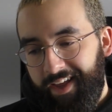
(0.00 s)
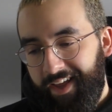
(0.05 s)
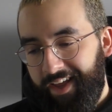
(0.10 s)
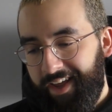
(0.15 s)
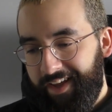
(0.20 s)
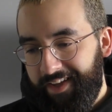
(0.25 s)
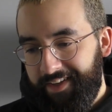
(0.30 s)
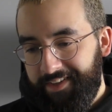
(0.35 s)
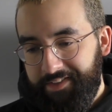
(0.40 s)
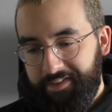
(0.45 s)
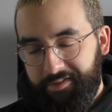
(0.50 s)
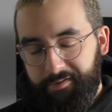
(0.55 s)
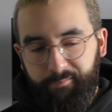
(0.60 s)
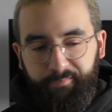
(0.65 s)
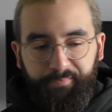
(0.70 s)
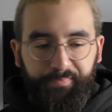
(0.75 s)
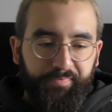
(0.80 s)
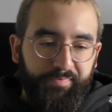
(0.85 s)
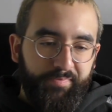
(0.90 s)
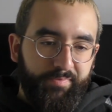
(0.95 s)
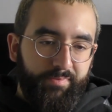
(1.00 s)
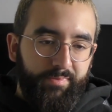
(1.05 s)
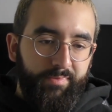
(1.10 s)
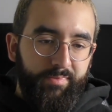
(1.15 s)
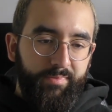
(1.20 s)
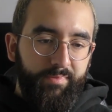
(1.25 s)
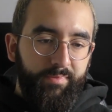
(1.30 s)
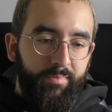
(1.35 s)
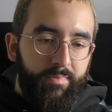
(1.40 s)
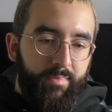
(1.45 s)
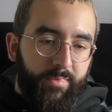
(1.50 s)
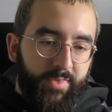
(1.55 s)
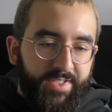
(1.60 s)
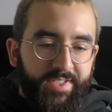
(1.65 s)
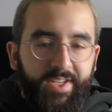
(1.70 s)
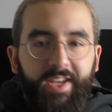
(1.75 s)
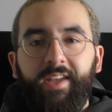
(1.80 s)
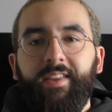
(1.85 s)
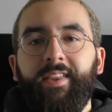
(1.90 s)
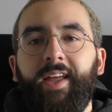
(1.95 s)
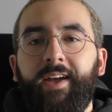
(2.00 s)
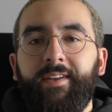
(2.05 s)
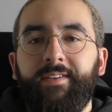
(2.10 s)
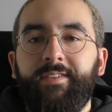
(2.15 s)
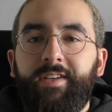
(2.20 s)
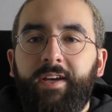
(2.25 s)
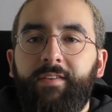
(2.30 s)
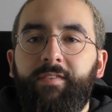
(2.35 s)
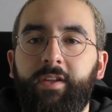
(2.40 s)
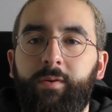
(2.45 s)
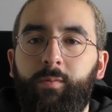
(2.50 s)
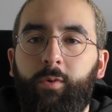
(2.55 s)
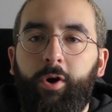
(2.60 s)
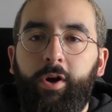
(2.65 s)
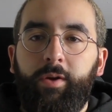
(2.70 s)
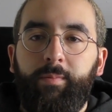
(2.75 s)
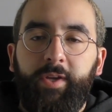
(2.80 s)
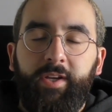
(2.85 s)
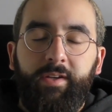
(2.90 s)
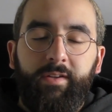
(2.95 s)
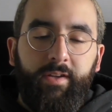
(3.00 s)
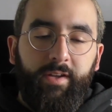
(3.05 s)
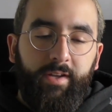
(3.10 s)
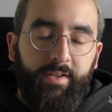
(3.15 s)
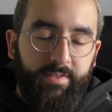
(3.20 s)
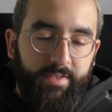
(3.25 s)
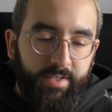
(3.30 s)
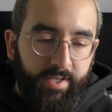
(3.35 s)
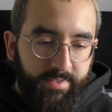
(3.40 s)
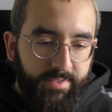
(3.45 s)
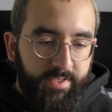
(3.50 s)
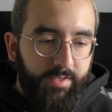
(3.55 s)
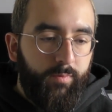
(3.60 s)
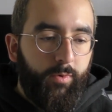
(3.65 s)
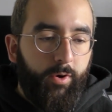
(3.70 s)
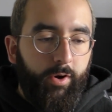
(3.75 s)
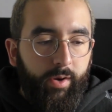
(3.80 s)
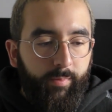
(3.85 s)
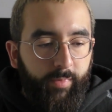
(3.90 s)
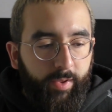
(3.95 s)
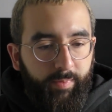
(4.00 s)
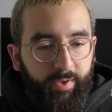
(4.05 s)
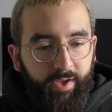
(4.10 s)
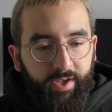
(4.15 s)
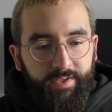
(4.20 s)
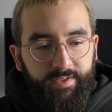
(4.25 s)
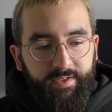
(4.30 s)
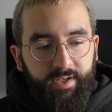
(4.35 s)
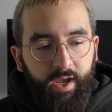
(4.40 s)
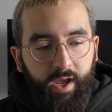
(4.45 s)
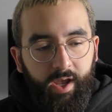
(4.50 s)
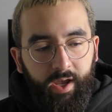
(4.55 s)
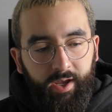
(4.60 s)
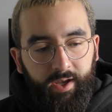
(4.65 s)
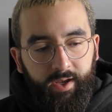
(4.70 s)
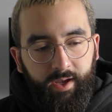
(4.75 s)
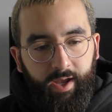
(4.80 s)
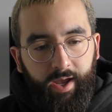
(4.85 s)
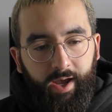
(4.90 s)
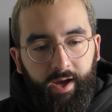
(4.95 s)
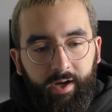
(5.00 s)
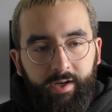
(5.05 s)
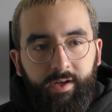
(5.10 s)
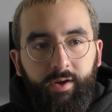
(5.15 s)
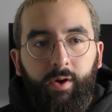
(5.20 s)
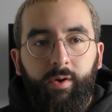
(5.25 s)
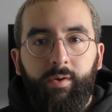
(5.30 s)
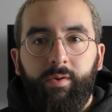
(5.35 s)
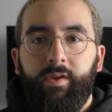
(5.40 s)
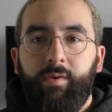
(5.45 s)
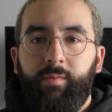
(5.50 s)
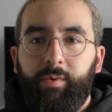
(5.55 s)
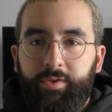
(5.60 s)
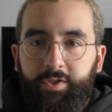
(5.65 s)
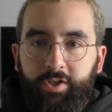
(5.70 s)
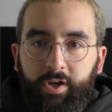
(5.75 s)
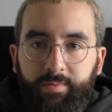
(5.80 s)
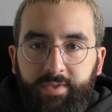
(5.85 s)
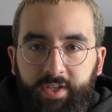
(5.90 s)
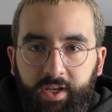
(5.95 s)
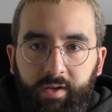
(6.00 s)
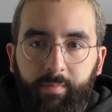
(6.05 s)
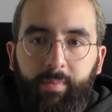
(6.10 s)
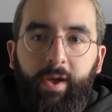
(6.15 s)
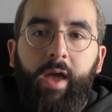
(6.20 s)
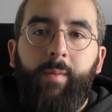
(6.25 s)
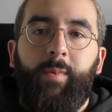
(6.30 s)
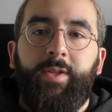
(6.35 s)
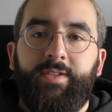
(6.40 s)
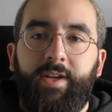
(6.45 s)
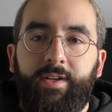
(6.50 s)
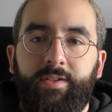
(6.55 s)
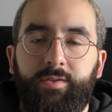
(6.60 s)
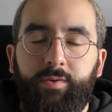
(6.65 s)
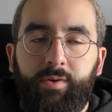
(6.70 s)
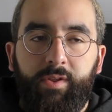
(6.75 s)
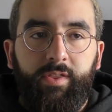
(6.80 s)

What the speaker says: And seeing that definitely worried me. It did worry me because I know that with job seeker payments, that sort